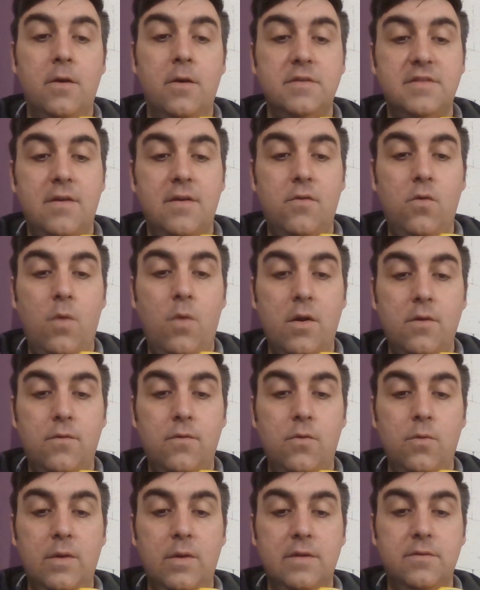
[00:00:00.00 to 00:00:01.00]
There are several
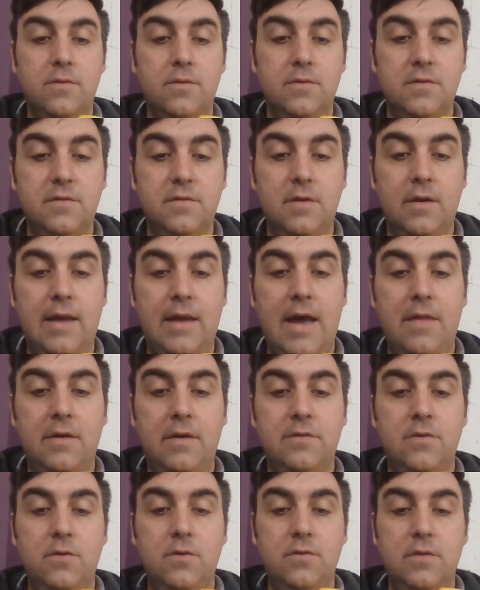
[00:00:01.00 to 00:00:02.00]
wonderful resources on
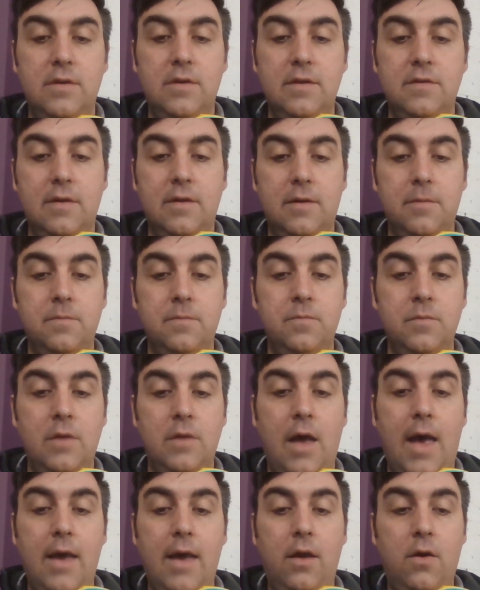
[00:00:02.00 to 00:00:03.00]
Catholic social teaching.
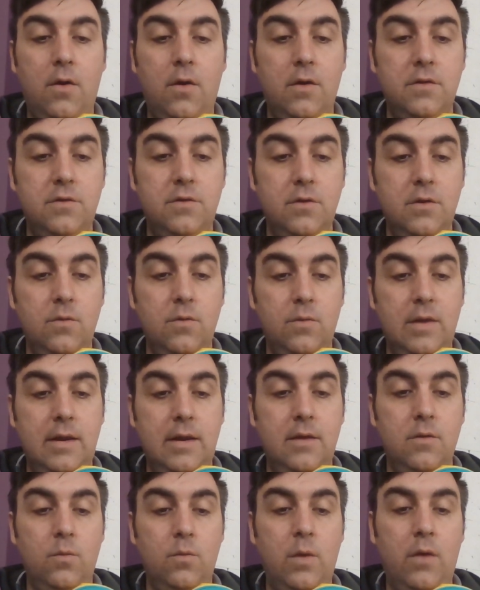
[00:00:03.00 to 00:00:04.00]
I encourage you to
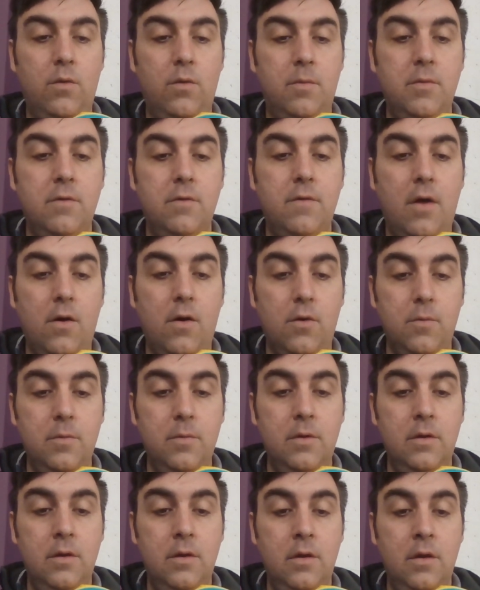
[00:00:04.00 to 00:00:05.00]
read Rerum
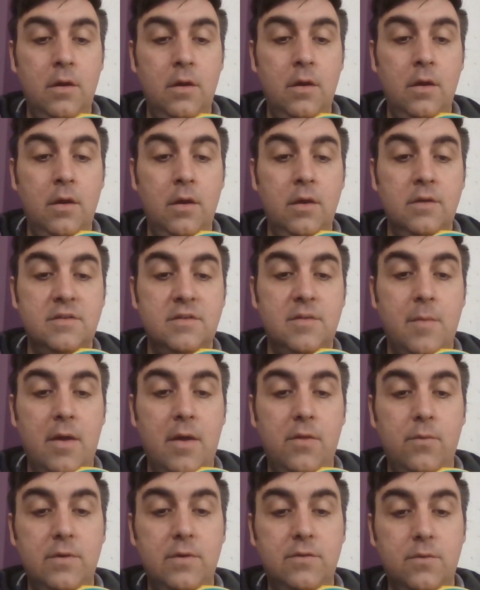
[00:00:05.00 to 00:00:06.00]
Novarum. Some
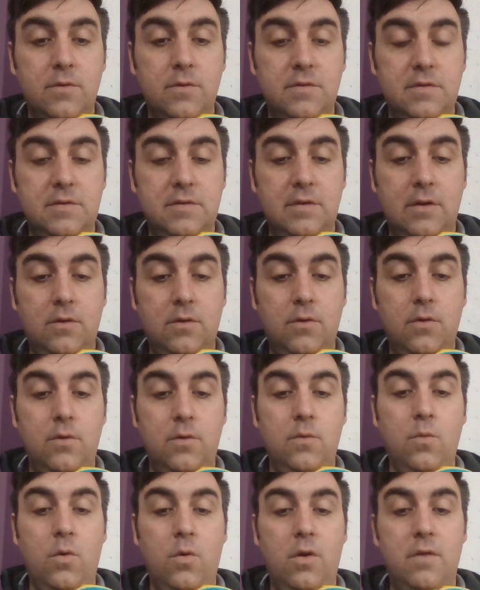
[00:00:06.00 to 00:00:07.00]
other resources
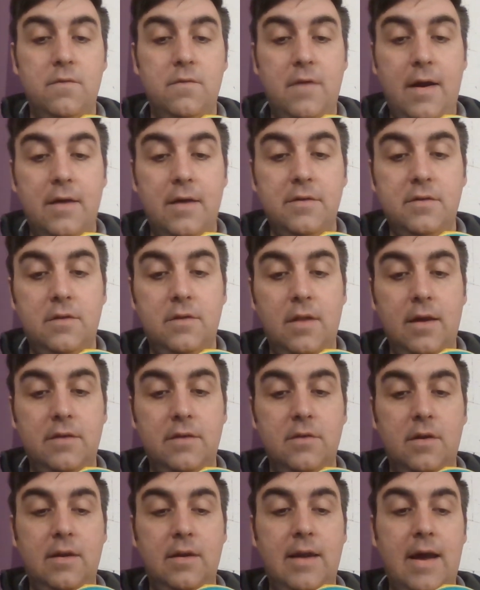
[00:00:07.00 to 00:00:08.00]
include Word on Fire's
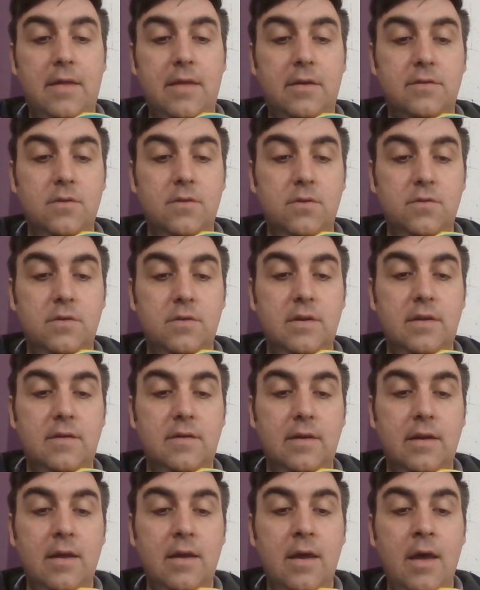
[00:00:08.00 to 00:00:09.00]
collection on Catholic social
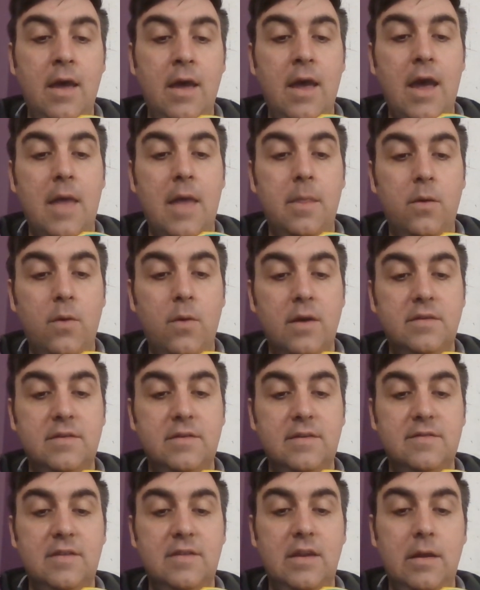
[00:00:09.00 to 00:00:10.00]
teaching and the
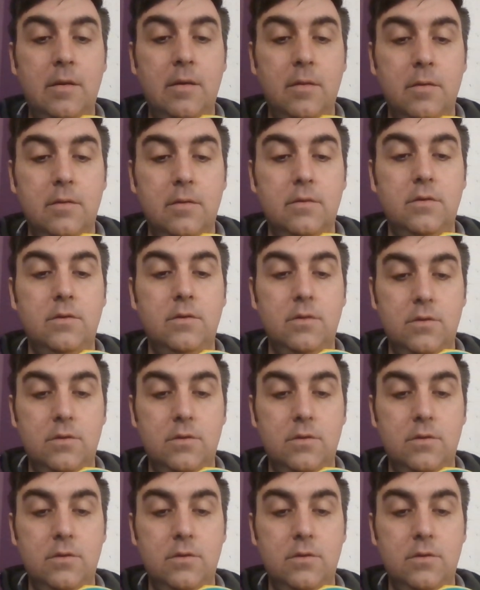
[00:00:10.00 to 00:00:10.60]
USCCB